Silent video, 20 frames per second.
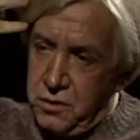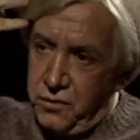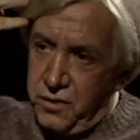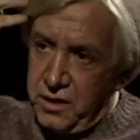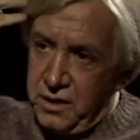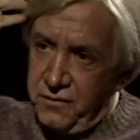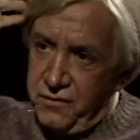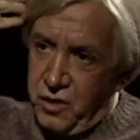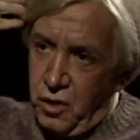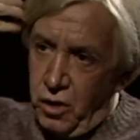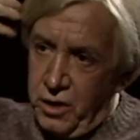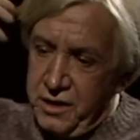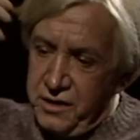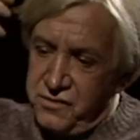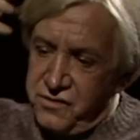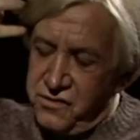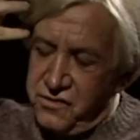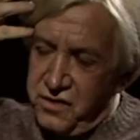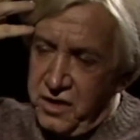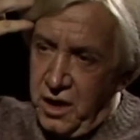what do you think of the
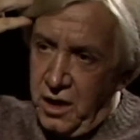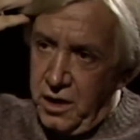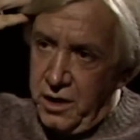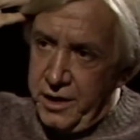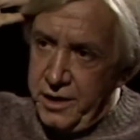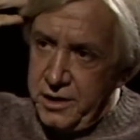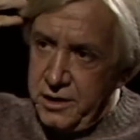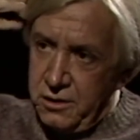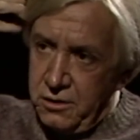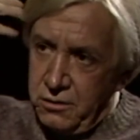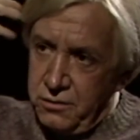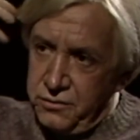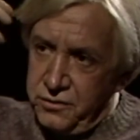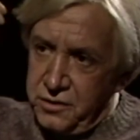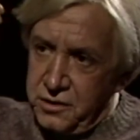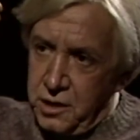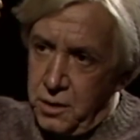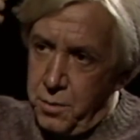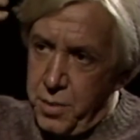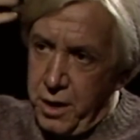audiences in L A here,
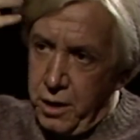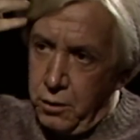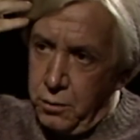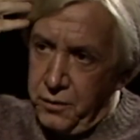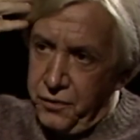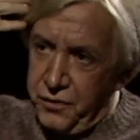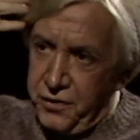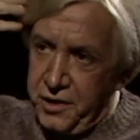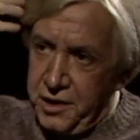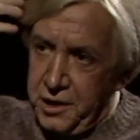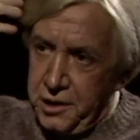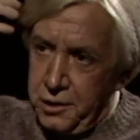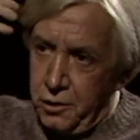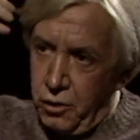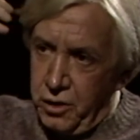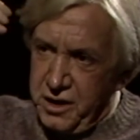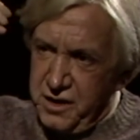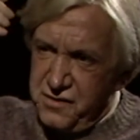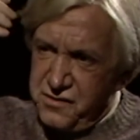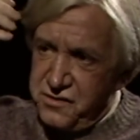then compare with the
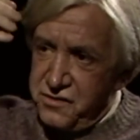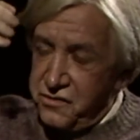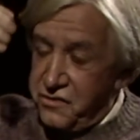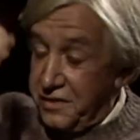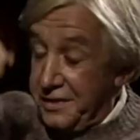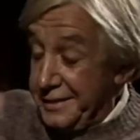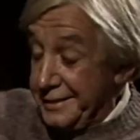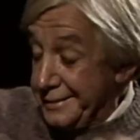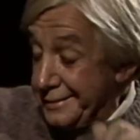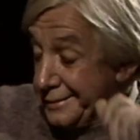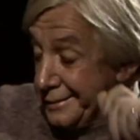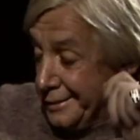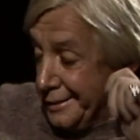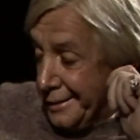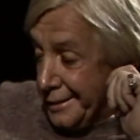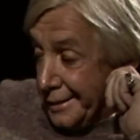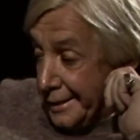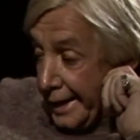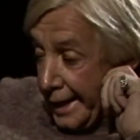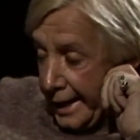audiences in
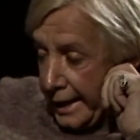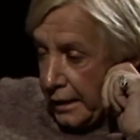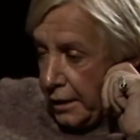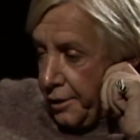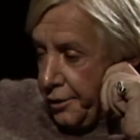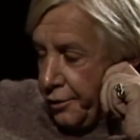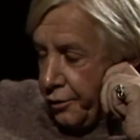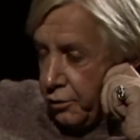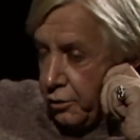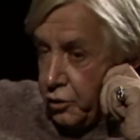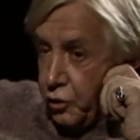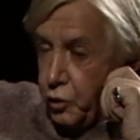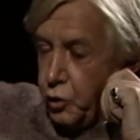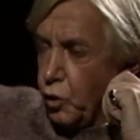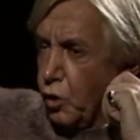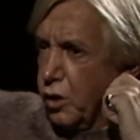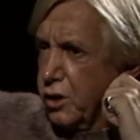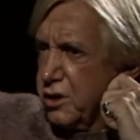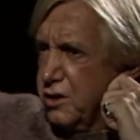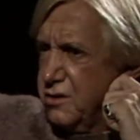England or New
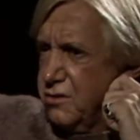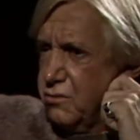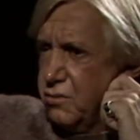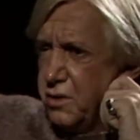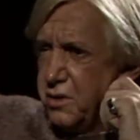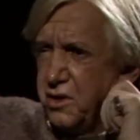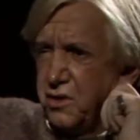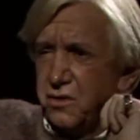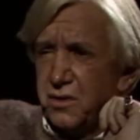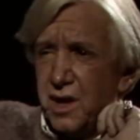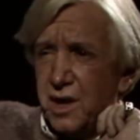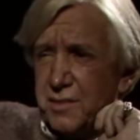York? What do you,